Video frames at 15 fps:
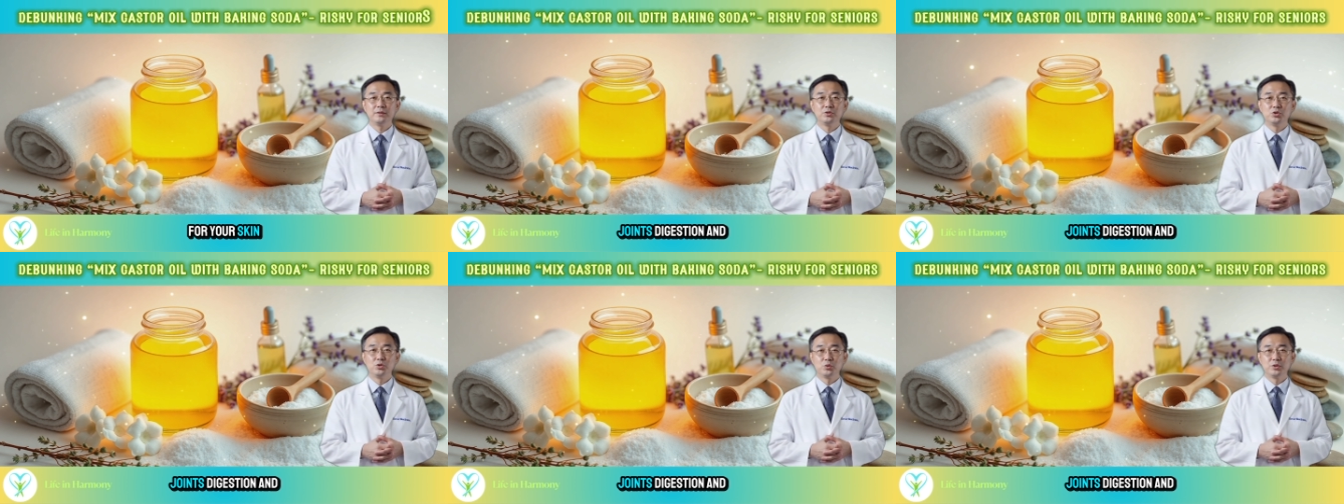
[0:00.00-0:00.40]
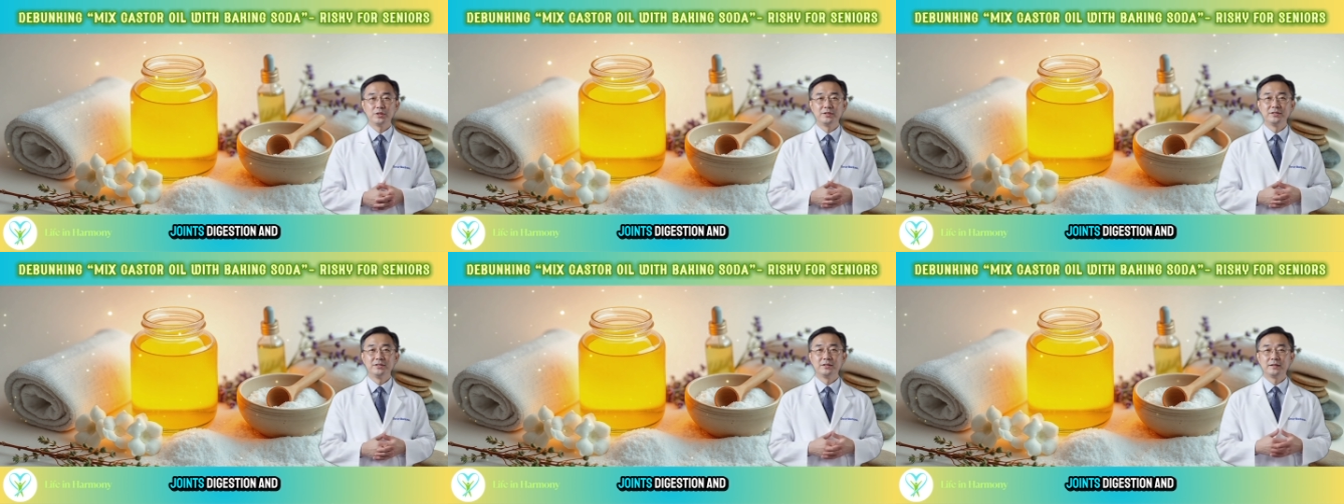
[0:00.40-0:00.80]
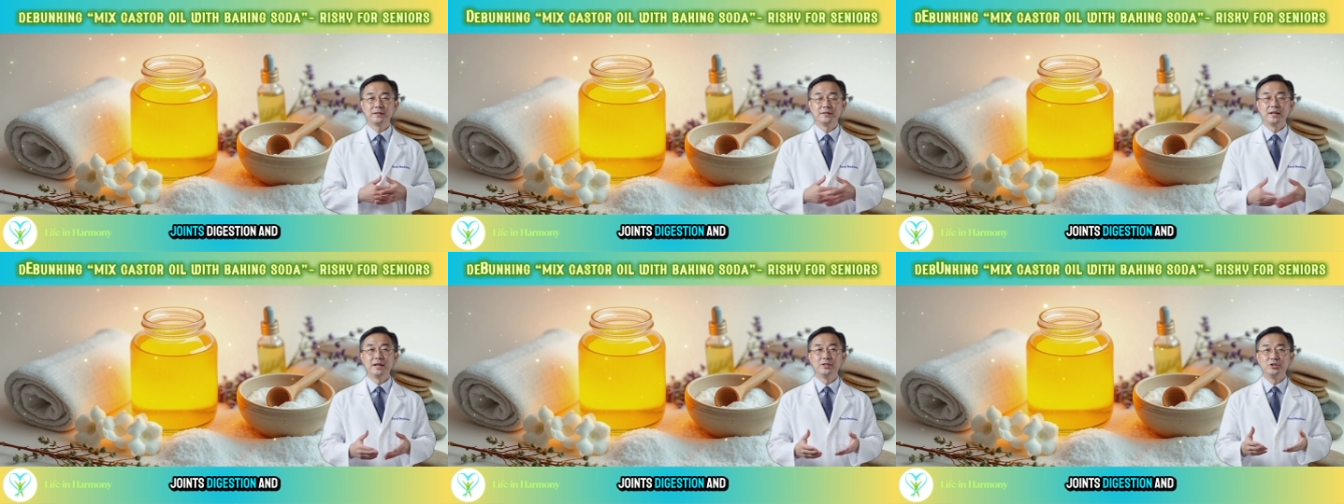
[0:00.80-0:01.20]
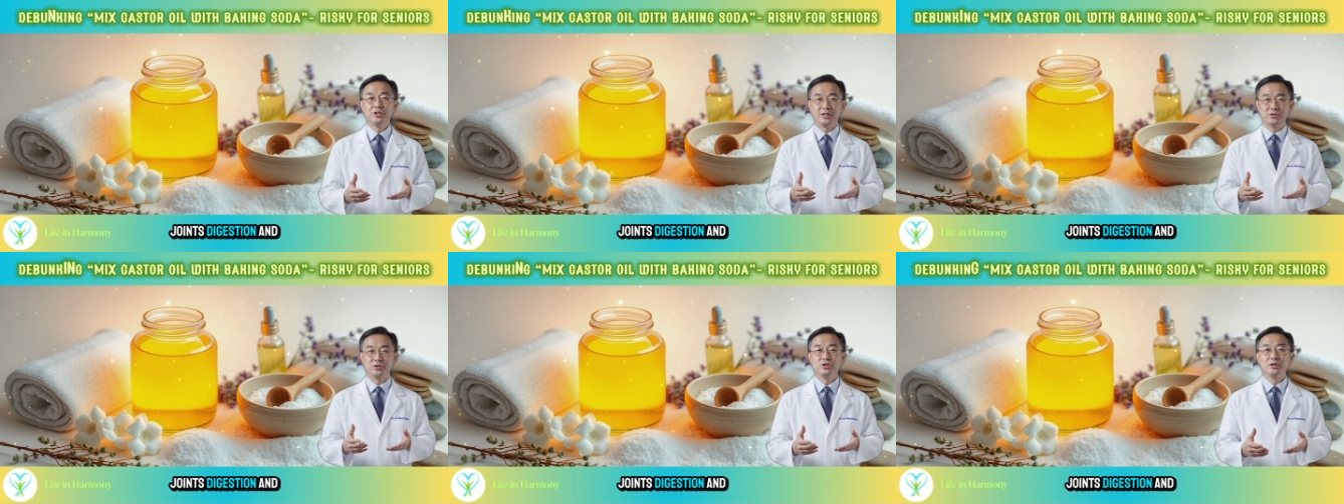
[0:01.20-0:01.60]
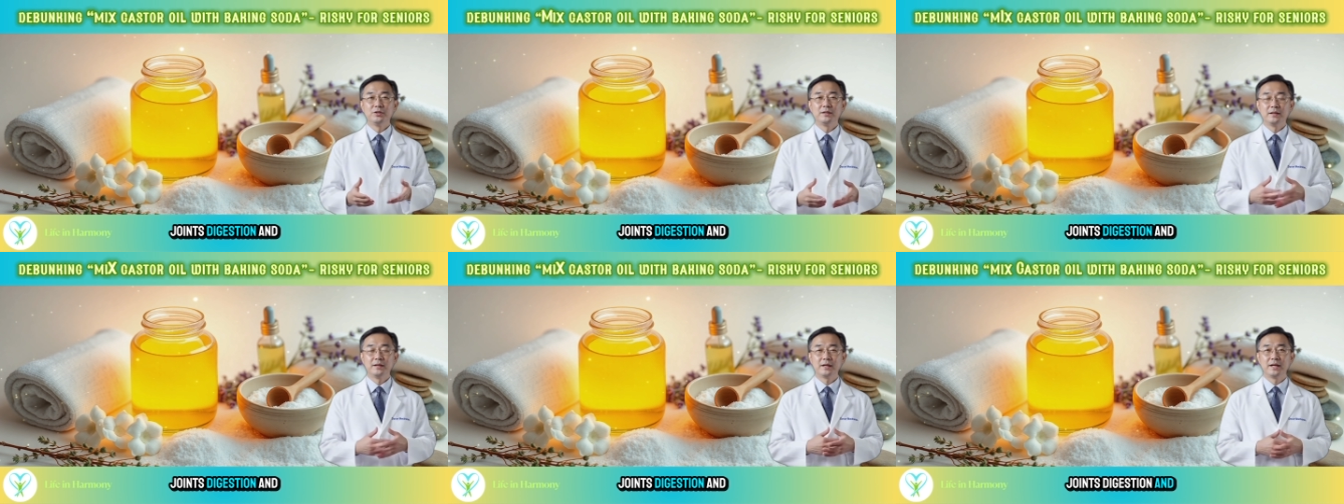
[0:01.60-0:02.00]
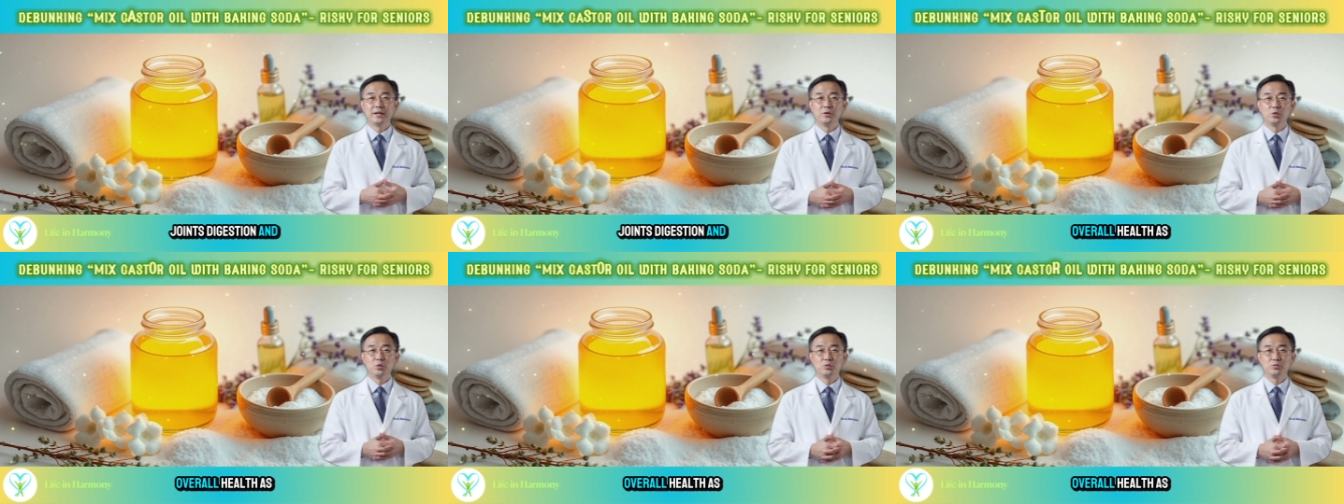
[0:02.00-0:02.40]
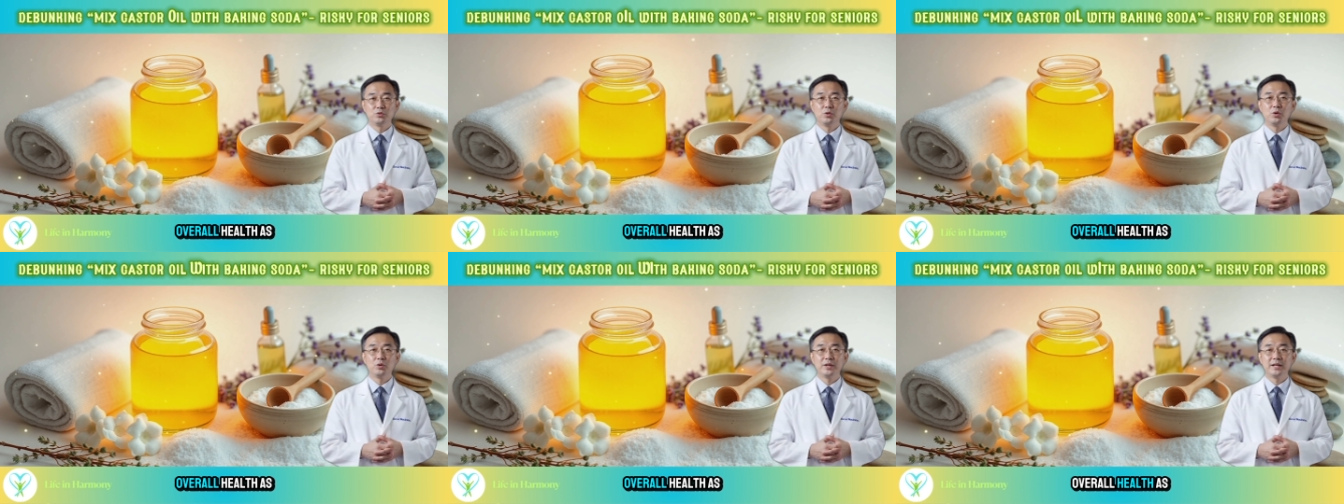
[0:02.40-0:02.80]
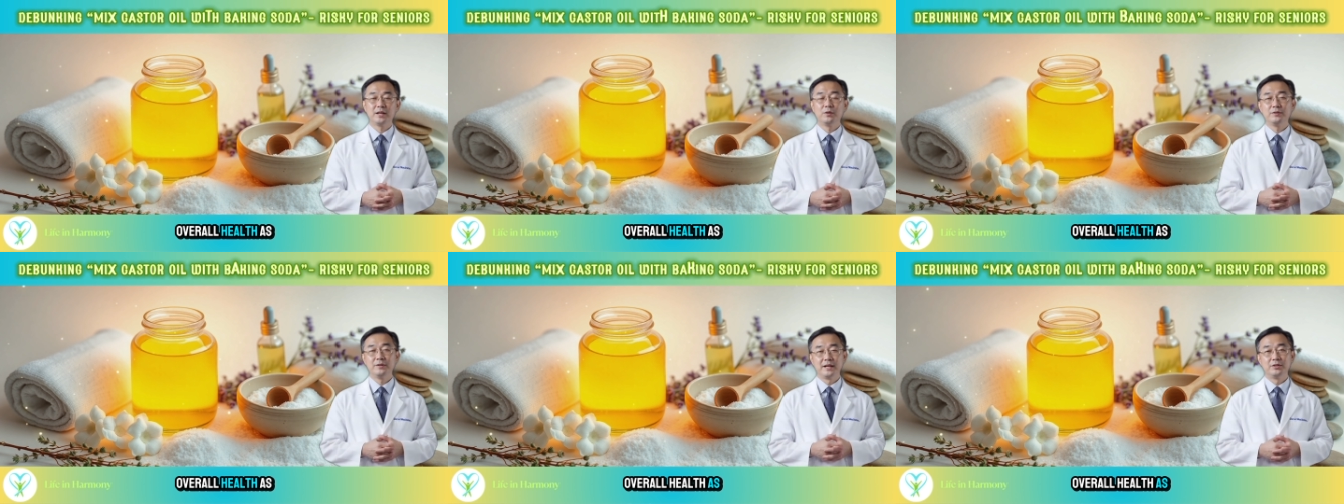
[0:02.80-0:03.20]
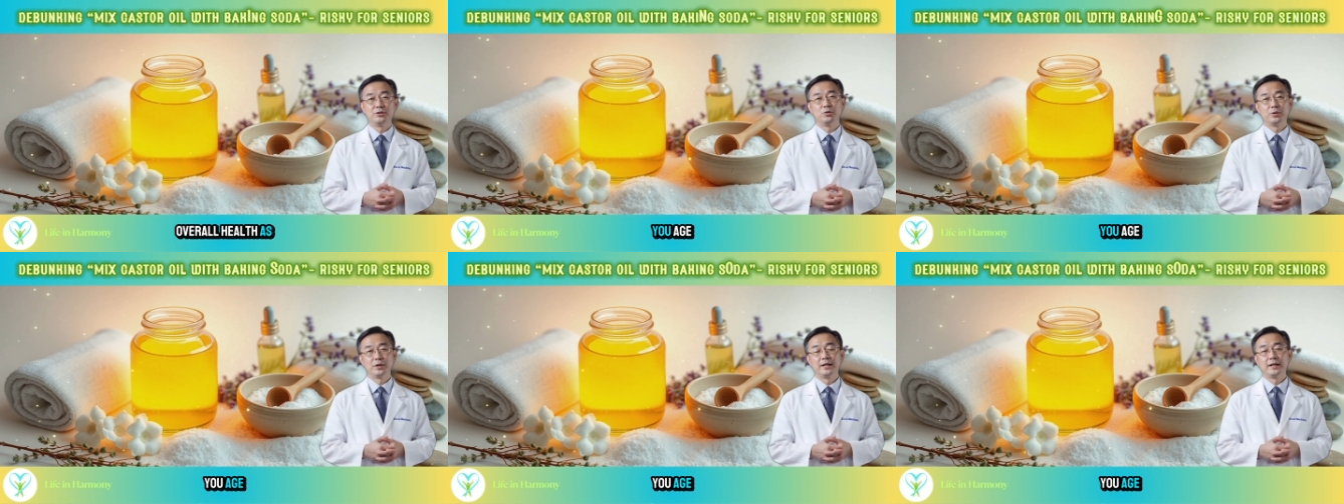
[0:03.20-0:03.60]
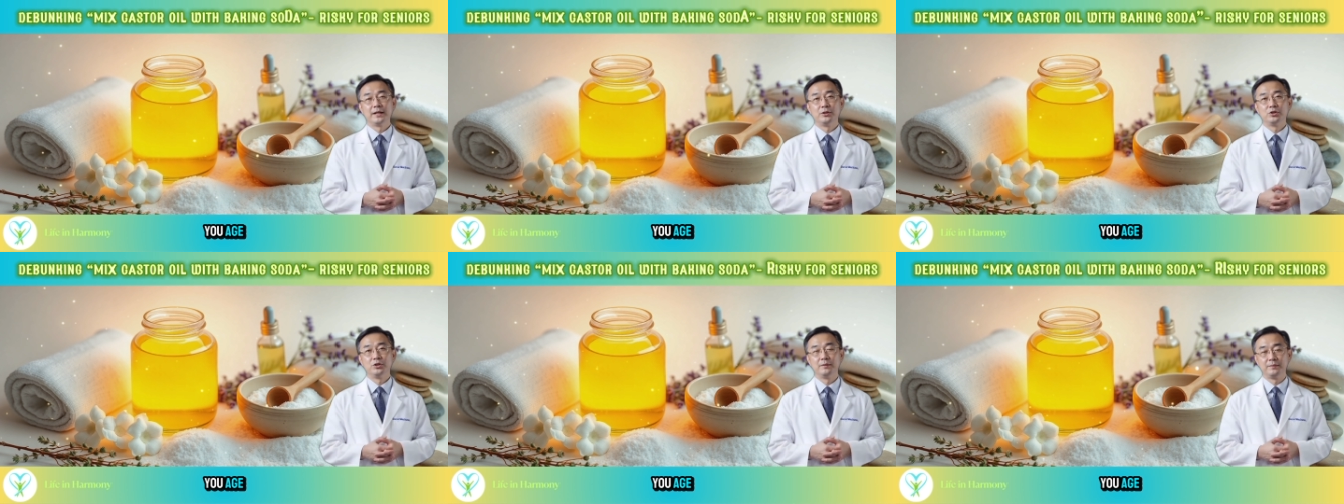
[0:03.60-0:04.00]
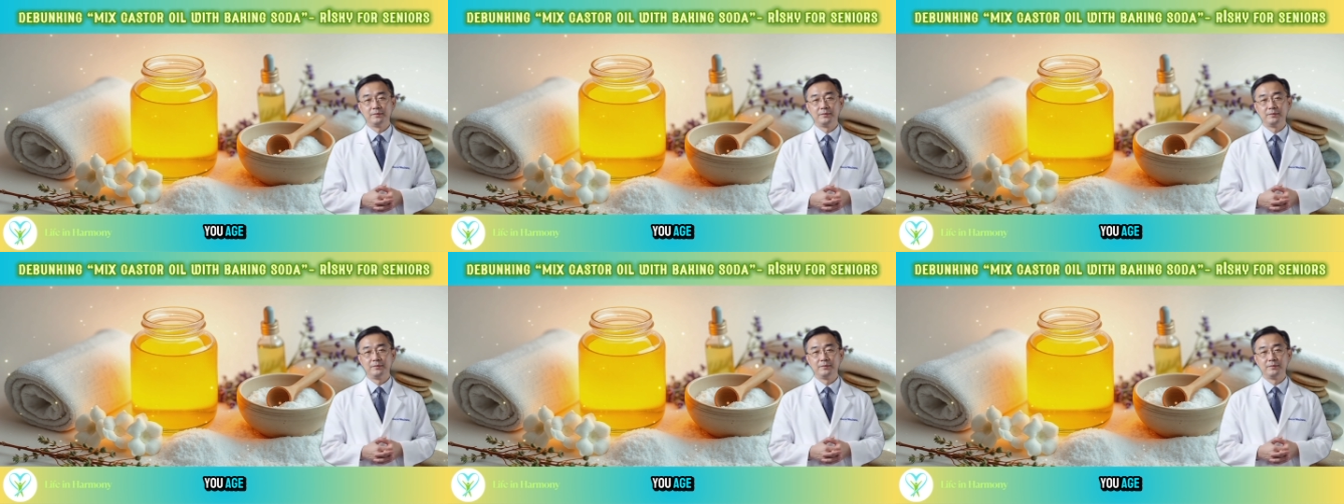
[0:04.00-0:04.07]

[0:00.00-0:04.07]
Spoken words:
joints, digestion, and overall health as you age.